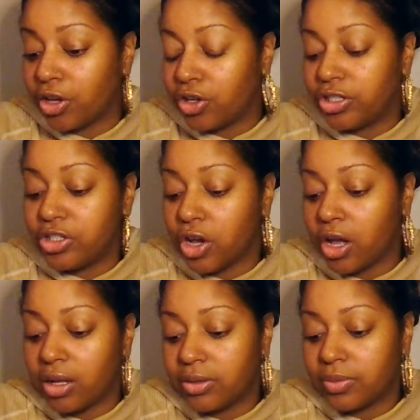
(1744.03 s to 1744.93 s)
a good
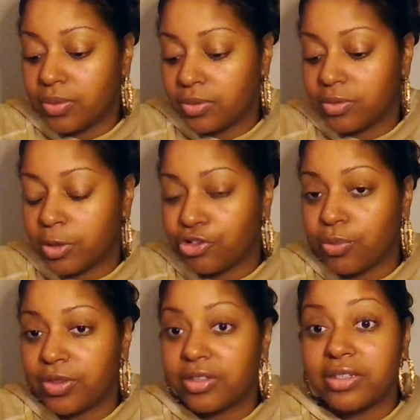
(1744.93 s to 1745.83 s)
talk especially
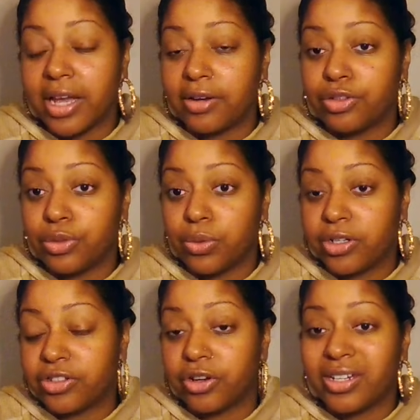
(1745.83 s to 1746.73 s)
with this Knight of
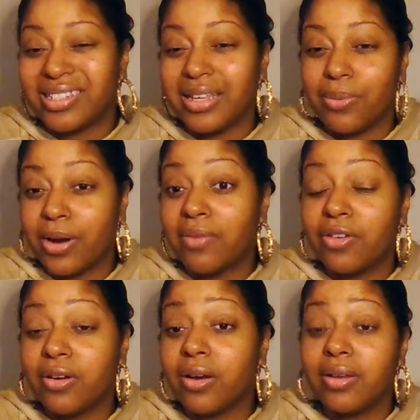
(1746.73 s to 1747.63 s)
Swords. They're going to say whatever
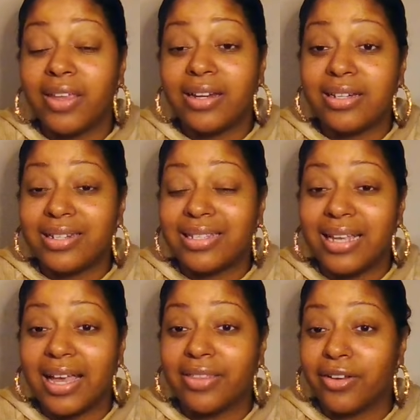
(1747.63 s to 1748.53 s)
they need to
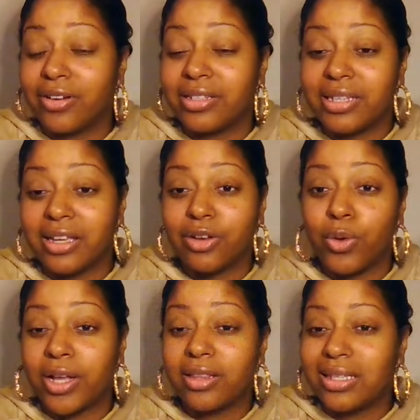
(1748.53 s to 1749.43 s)
say. They're going to say it
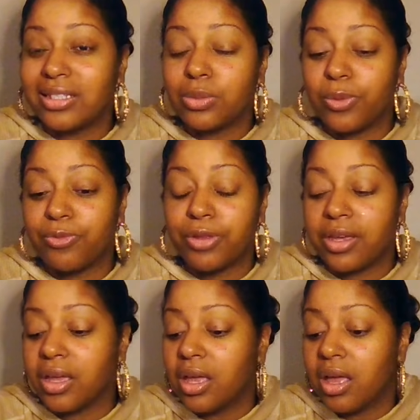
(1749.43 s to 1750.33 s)
quickly, swiftly,
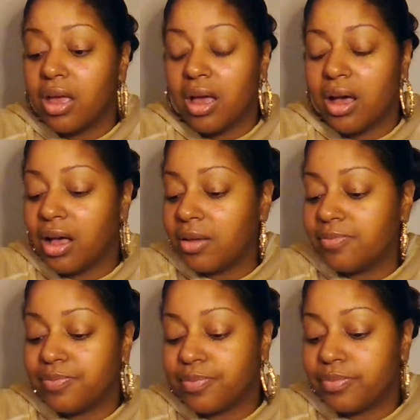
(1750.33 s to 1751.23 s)
um,
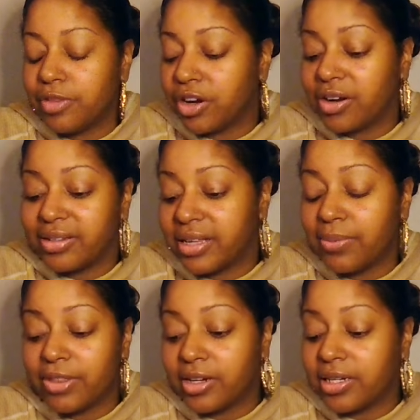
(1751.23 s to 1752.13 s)
they're going to say
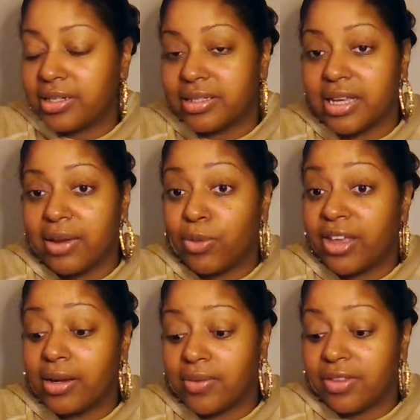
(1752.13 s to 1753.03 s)
what they need to say
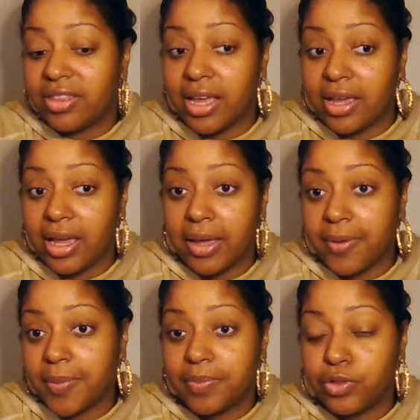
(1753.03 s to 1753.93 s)
without even thinking.
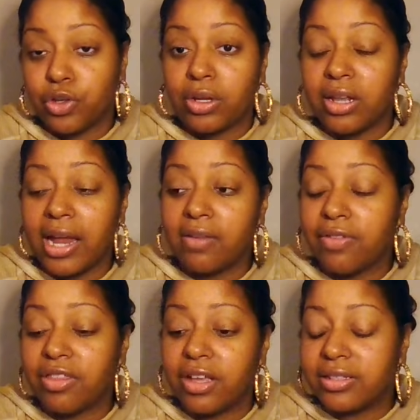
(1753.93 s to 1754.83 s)
So a lot of
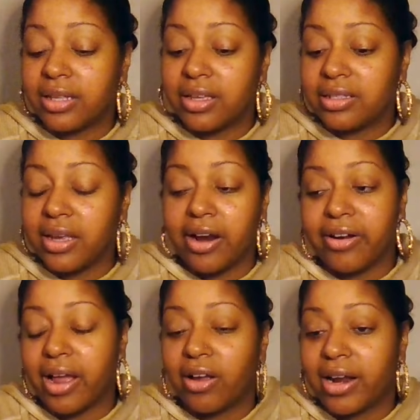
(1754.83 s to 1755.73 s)
the things that they say are
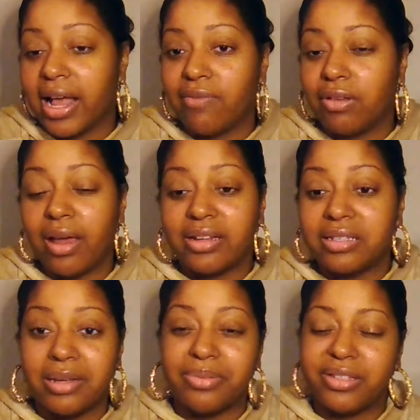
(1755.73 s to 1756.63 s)
not going to have a lot of
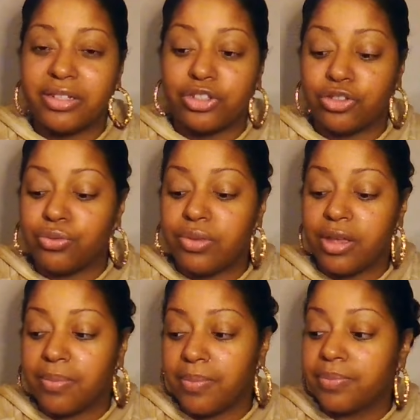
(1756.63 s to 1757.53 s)
substance to
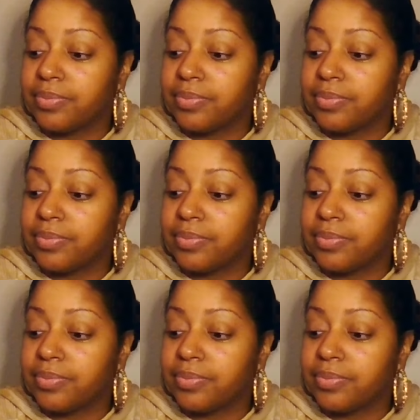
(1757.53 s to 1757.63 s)
them.